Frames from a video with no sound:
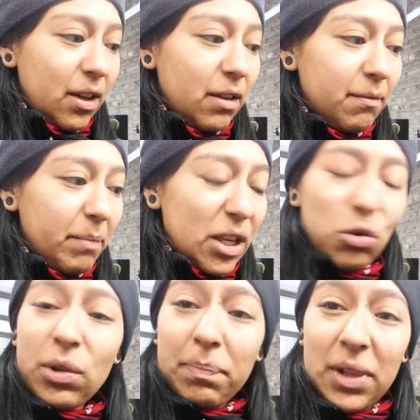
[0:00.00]
my
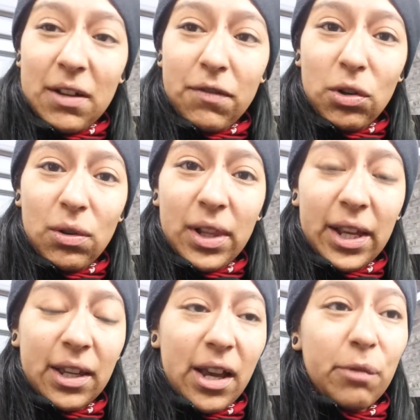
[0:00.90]
trip level,
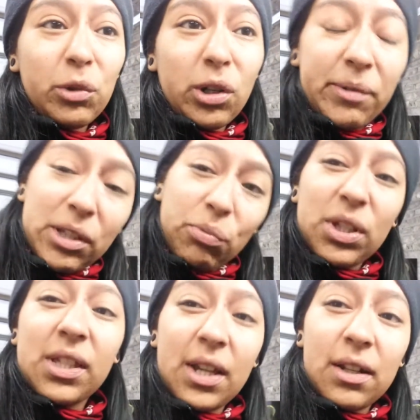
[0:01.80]
like I would always
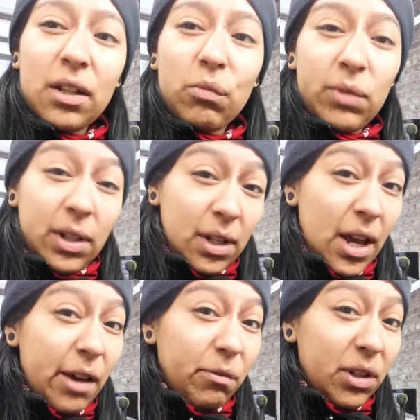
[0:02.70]
reset it when
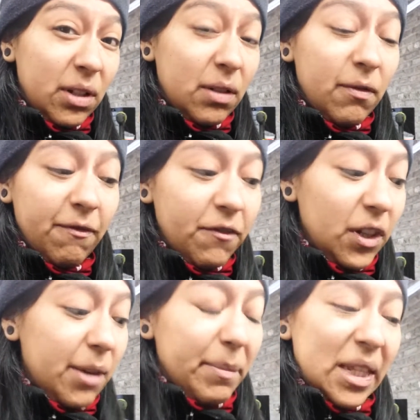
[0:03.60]
I would fill
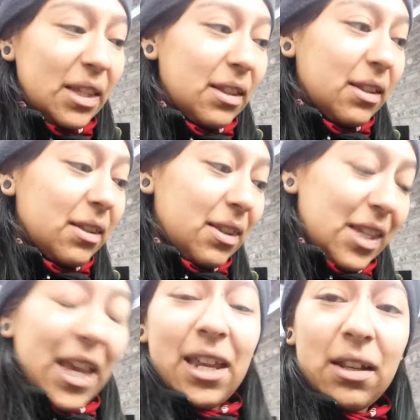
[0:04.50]
up my
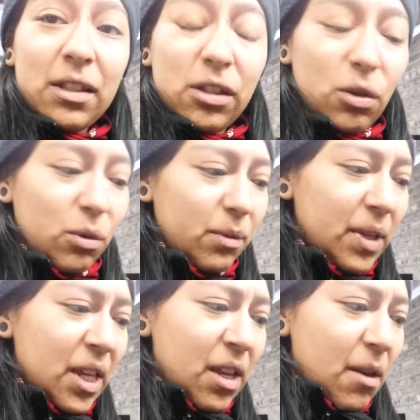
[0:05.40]
tank. So
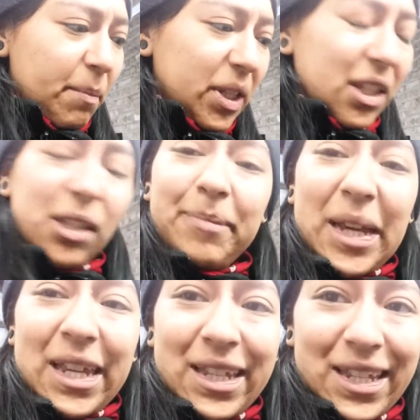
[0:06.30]
but this
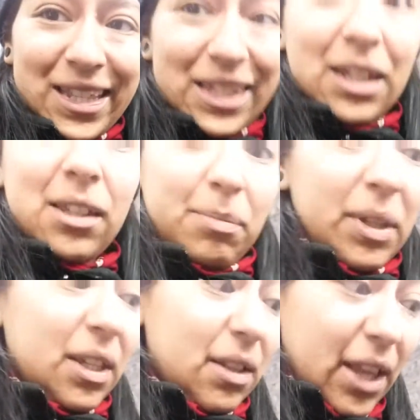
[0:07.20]
bike, it tells
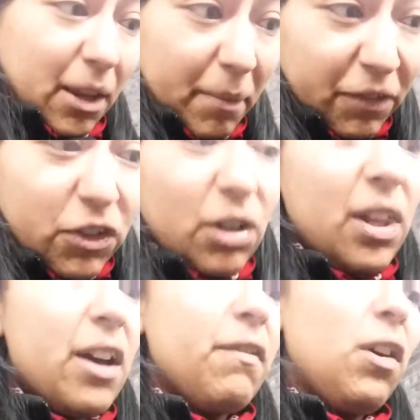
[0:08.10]
me like my fuel
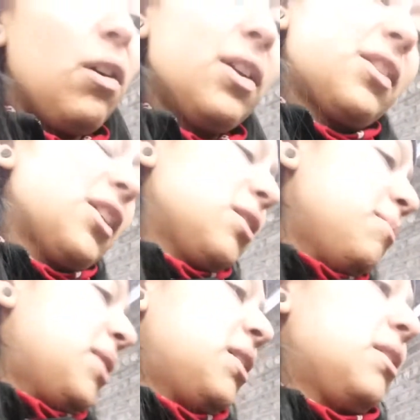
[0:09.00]
level, it tells
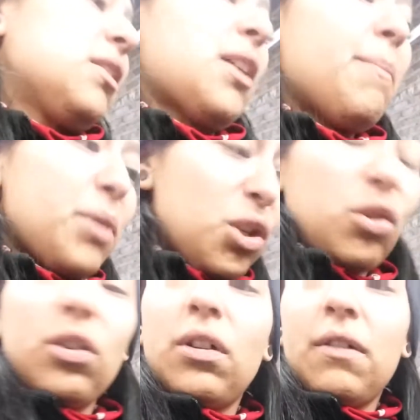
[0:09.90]
me the
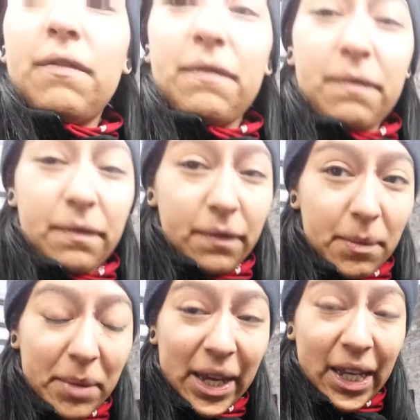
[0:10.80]
temperature of
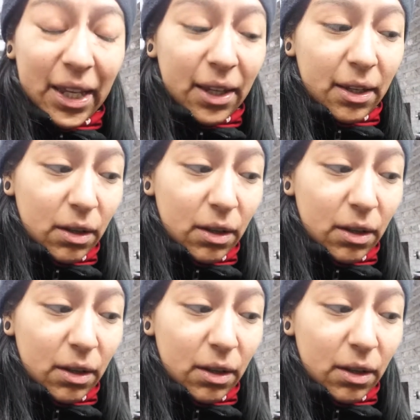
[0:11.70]
my